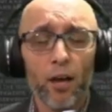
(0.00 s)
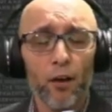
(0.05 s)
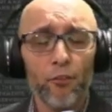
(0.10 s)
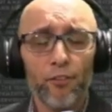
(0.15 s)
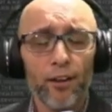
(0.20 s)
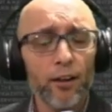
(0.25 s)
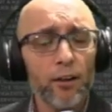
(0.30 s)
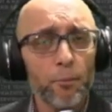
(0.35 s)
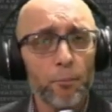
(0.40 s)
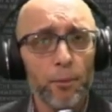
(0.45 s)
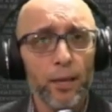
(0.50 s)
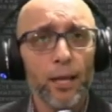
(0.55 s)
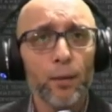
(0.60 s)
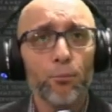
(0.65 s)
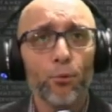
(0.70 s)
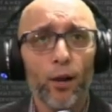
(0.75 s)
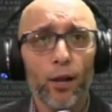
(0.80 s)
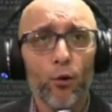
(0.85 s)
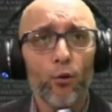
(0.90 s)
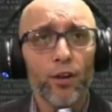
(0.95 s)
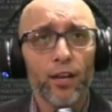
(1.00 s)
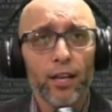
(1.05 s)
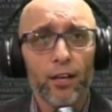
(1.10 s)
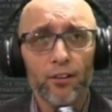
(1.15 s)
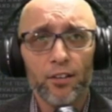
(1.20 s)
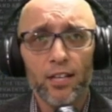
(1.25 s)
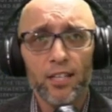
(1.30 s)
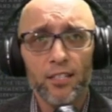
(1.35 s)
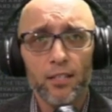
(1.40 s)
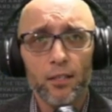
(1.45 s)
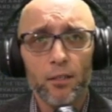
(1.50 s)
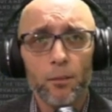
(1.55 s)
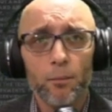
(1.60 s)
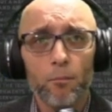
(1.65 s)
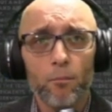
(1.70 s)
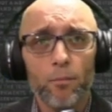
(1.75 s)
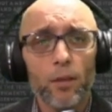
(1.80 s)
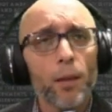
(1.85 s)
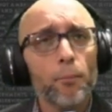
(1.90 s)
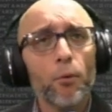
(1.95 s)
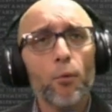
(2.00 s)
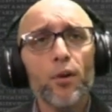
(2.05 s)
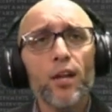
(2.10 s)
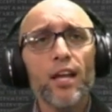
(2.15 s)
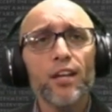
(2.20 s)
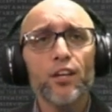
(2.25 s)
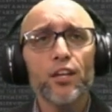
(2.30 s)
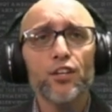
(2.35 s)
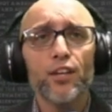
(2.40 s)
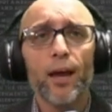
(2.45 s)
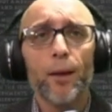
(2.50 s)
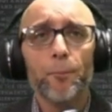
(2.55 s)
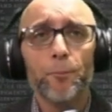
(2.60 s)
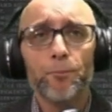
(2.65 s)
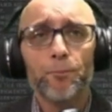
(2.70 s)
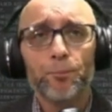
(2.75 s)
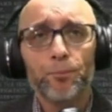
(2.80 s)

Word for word: a very big priority here, does it? But we're not done yet.